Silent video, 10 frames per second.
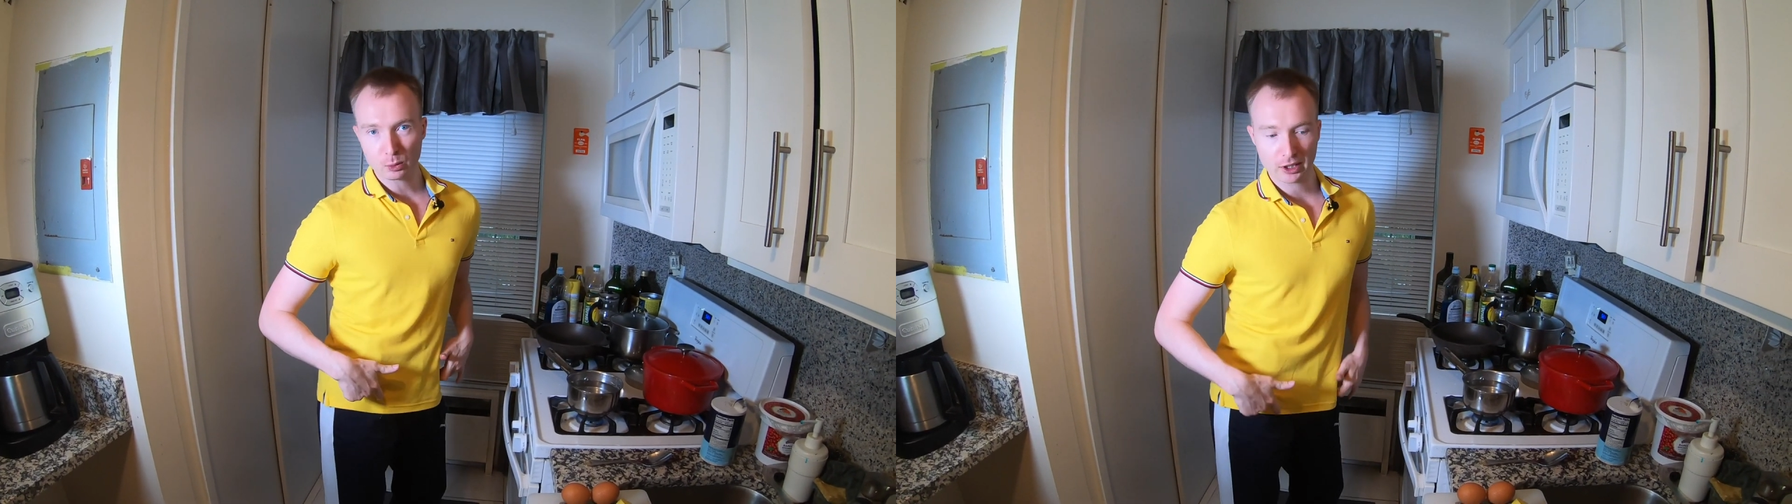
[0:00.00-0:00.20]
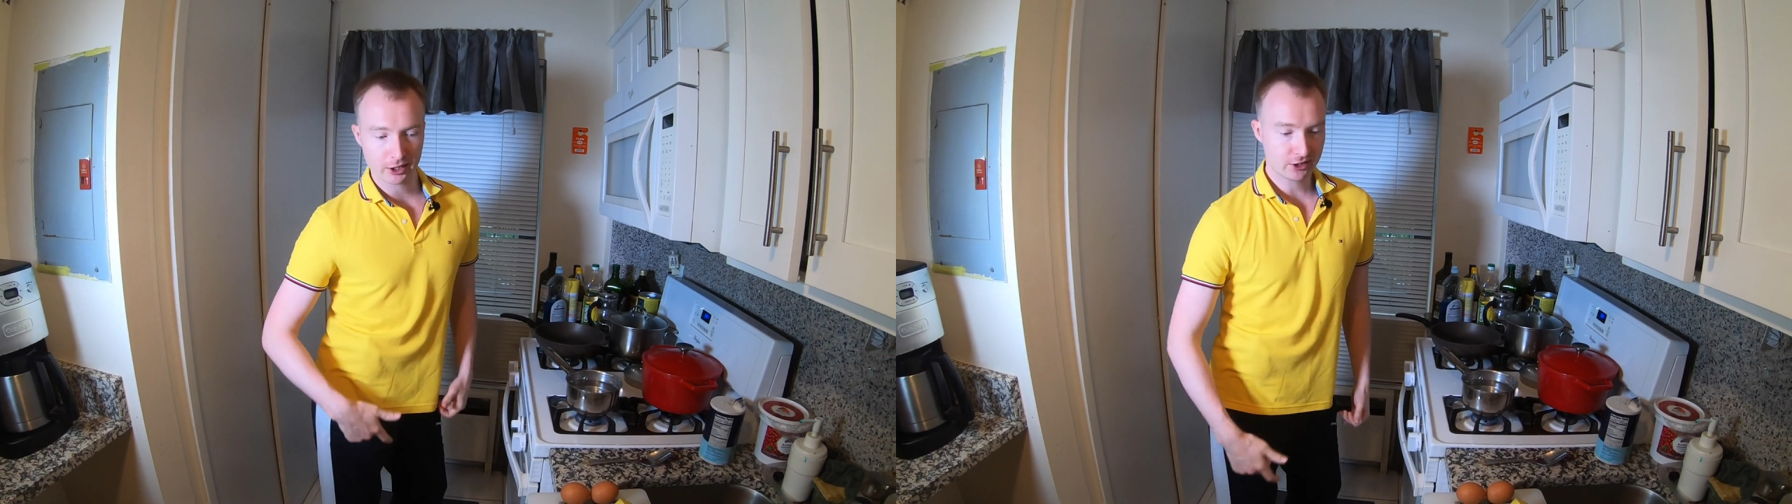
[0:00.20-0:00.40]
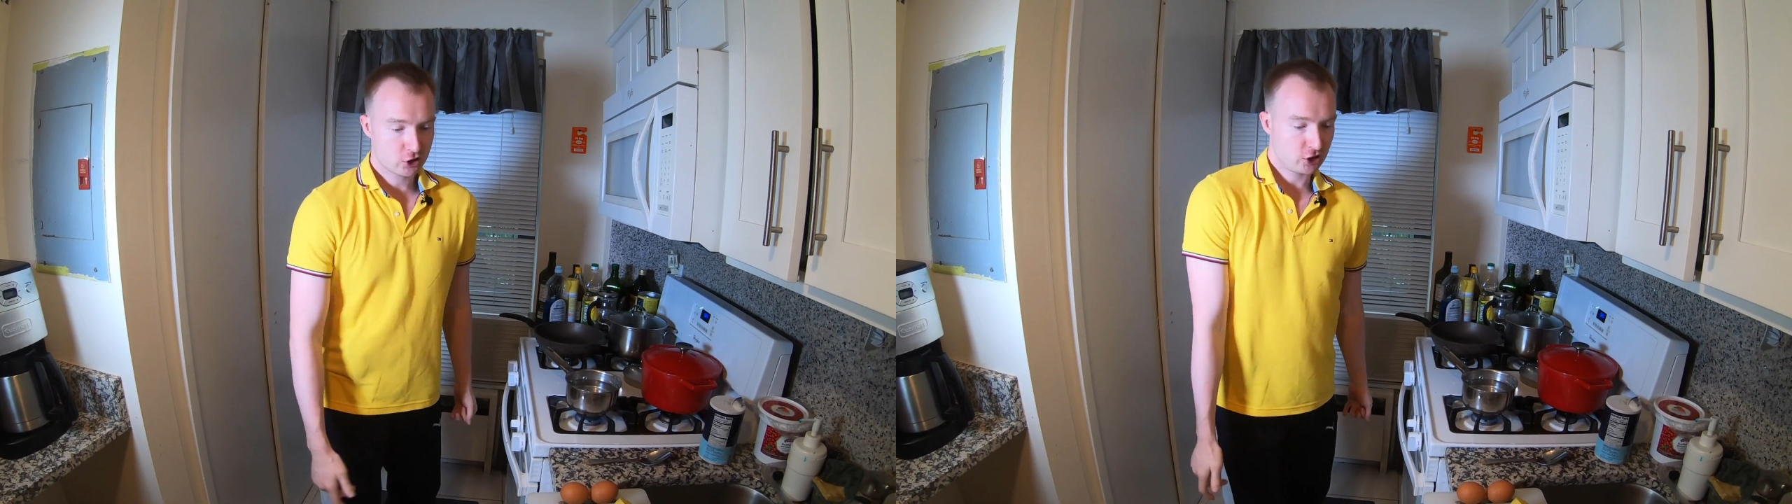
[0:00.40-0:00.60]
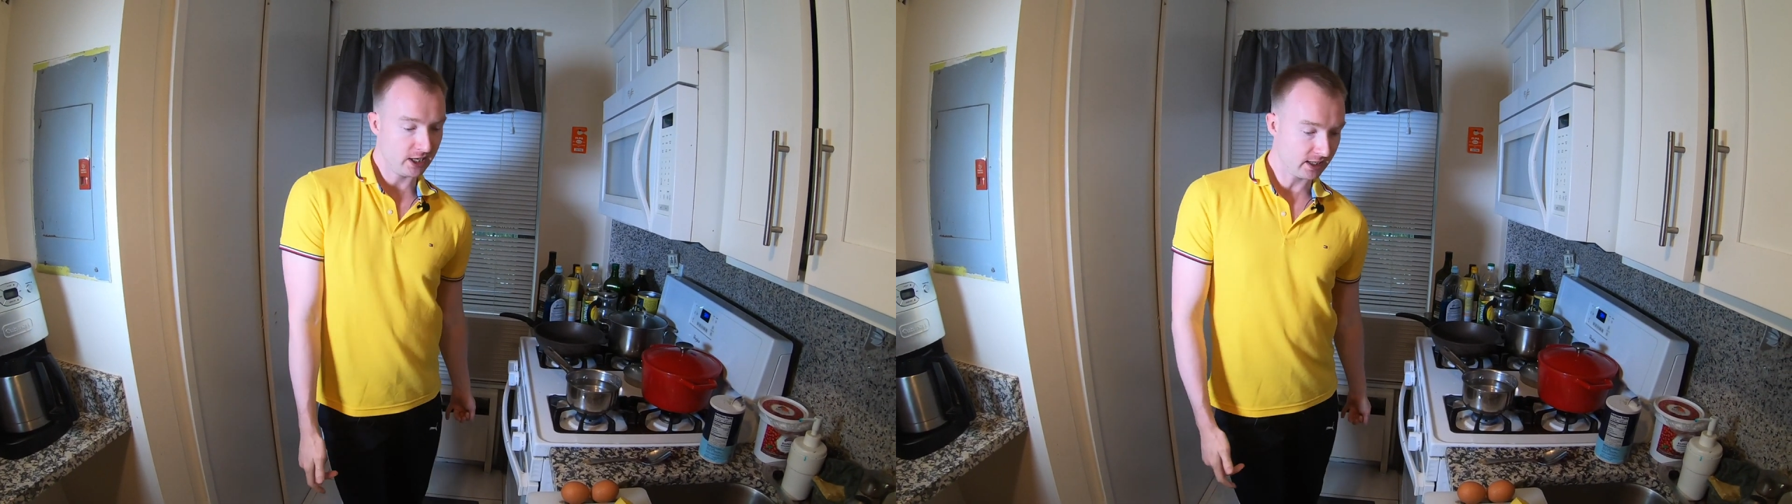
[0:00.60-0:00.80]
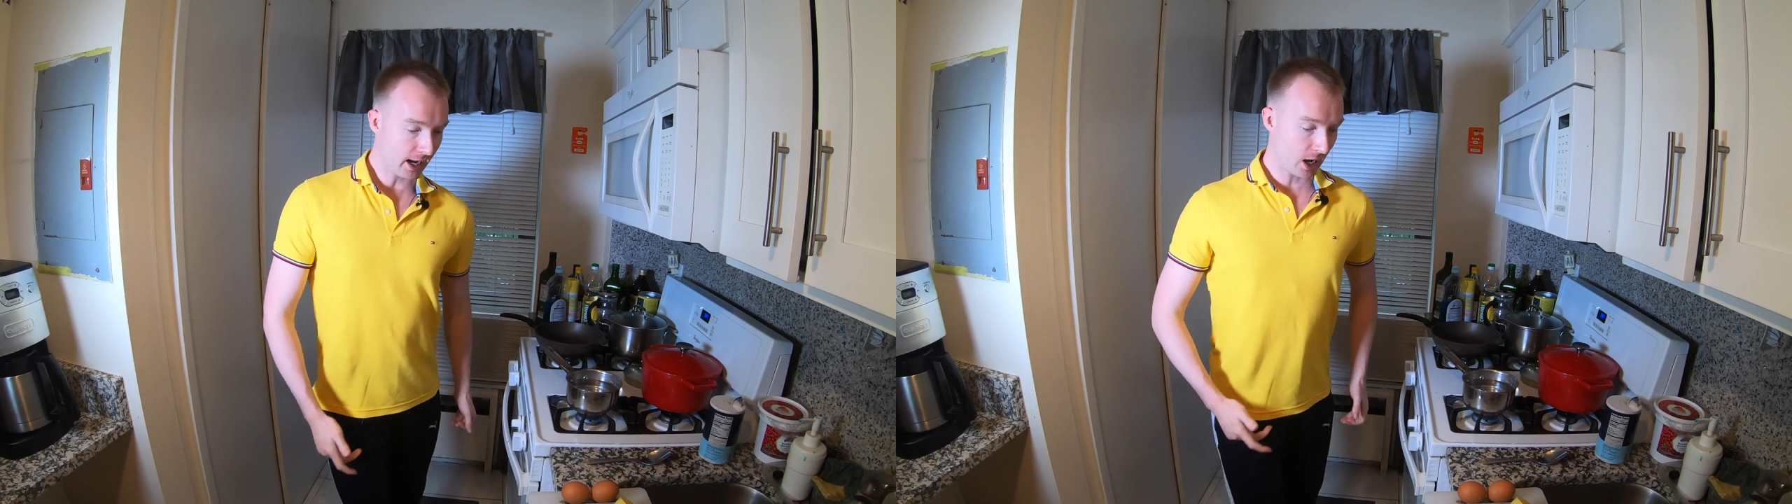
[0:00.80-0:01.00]
We're gonna
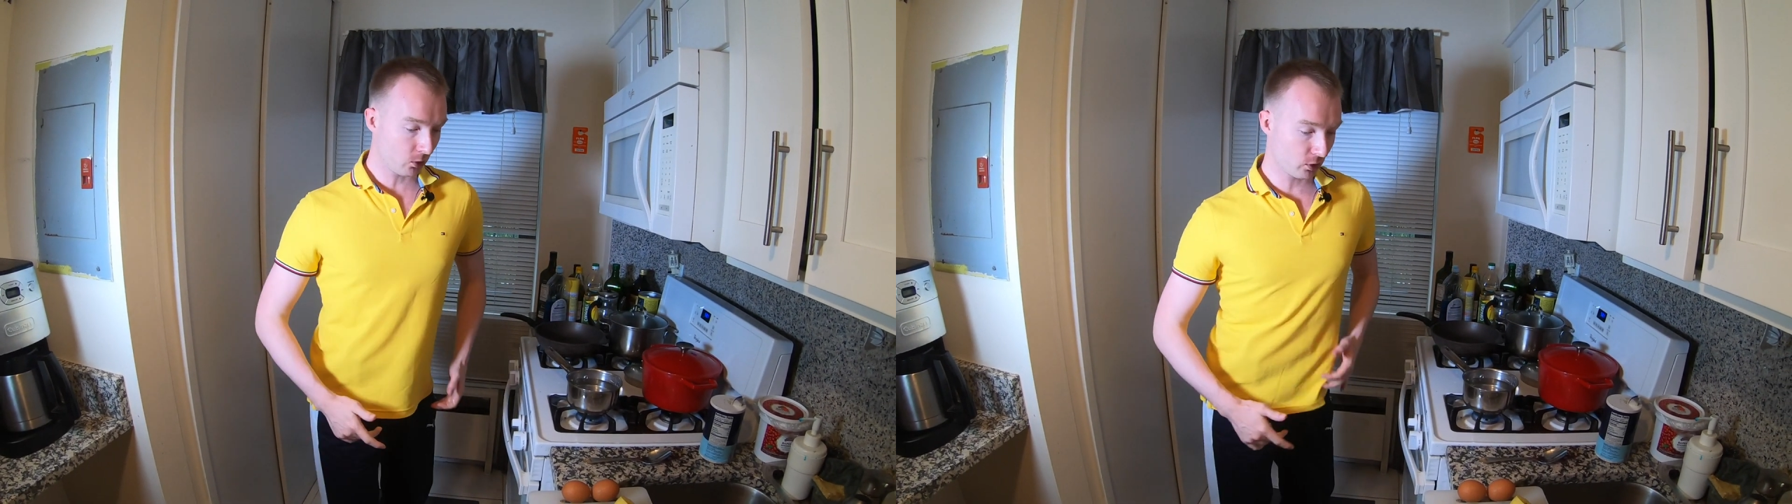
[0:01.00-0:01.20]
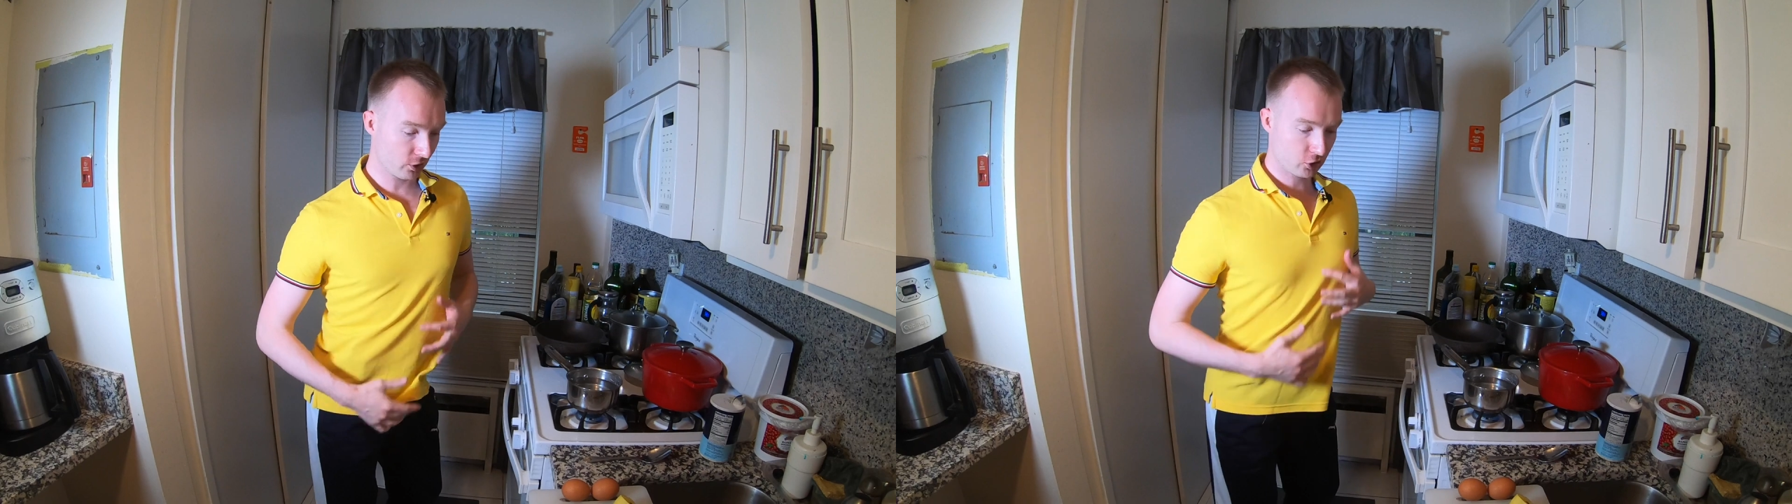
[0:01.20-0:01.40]
shake our